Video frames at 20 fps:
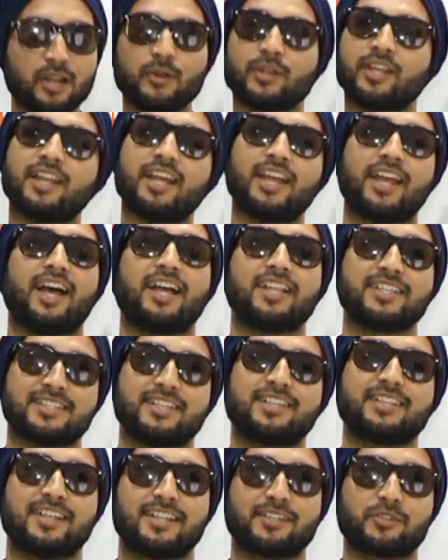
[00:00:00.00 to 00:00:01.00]
How can I
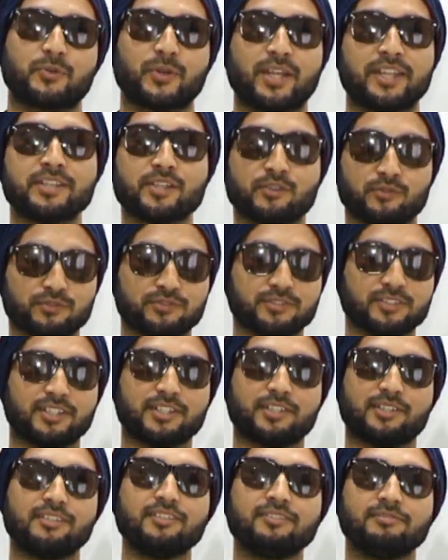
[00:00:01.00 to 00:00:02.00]
answer that kind
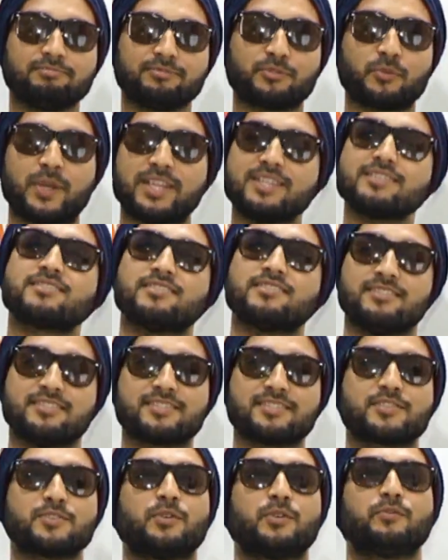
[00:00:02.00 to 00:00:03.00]
of questions?
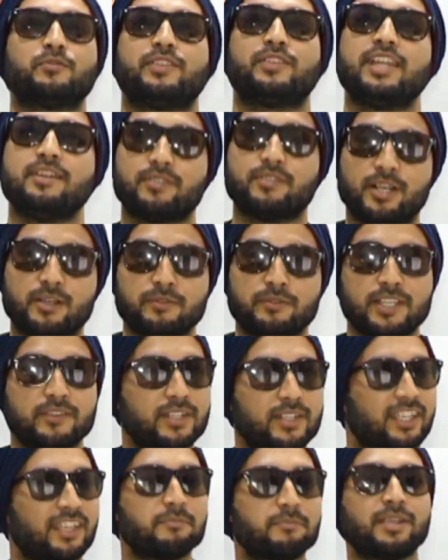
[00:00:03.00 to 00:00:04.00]
So flavor
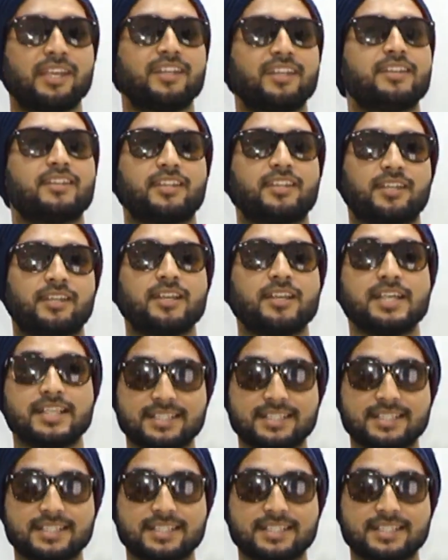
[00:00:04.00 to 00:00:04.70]
can be anything.